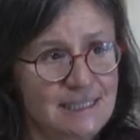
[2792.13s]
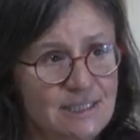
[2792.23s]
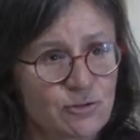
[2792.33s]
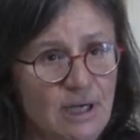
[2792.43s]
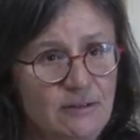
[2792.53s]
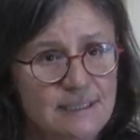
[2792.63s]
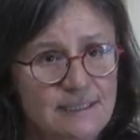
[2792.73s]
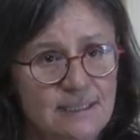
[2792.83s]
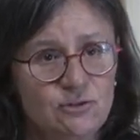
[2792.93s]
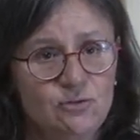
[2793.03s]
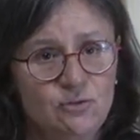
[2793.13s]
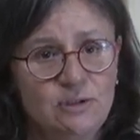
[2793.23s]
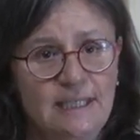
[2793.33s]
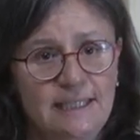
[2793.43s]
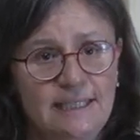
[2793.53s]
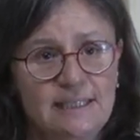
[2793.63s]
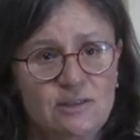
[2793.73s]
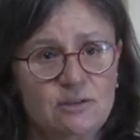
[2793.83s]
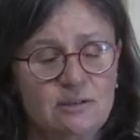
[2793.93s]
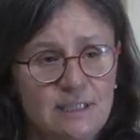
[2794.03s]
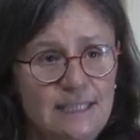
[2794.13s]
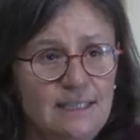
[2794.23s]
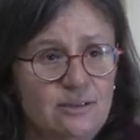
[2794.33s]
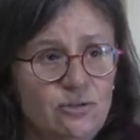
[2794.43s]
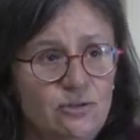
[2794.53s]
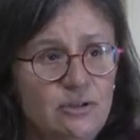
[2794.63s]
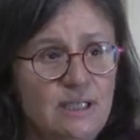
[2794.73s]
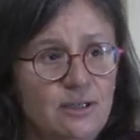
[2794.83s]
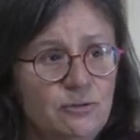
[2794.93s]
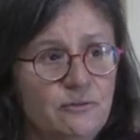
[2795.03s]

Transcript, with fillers: this gravity, and to do that, it has the the nuclear